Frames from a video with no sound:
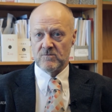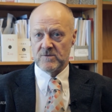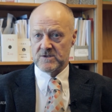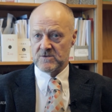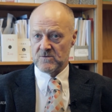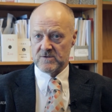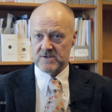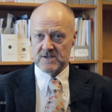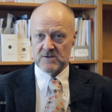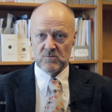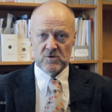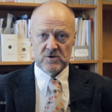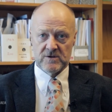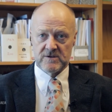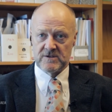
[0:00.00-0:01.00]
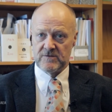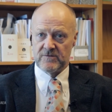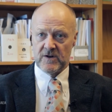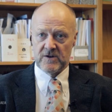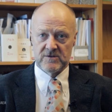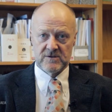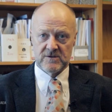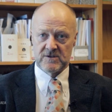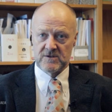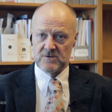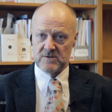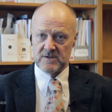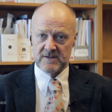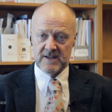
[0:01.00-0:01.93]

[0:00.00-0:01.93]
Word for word: resources were devoted to it.